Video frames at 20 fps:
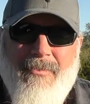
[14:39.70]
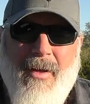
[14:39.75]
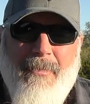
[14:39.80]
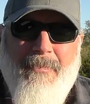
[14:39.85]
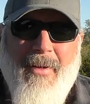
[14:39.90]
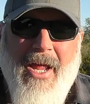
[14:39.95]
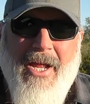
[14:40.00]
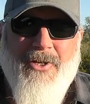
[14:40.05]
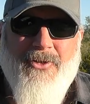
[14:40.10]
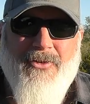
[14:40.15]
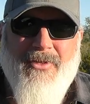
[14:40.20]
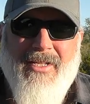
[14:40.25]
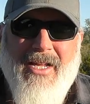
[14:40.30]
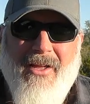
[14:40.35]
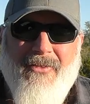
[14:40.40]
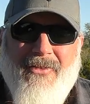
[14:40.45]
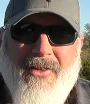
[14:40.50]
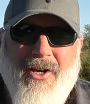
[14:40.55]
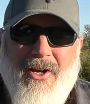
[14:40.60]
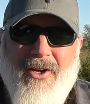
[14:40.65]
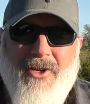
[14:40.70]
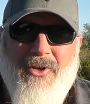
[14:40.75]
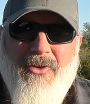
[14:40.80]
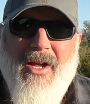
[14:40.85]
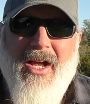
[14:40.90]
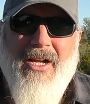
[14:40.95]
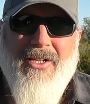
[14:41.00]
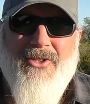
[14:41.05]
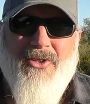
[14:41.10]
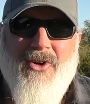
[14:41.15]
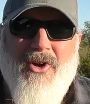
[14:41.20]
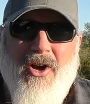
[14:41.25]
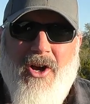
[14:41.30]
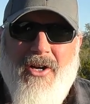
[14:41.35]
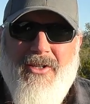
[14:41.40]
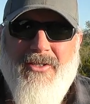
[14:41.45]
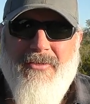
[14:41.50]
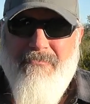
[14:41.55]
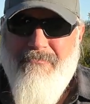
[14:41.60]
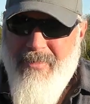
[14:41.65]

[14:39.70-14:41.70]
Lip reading: my patrons out there, you guys are awesome.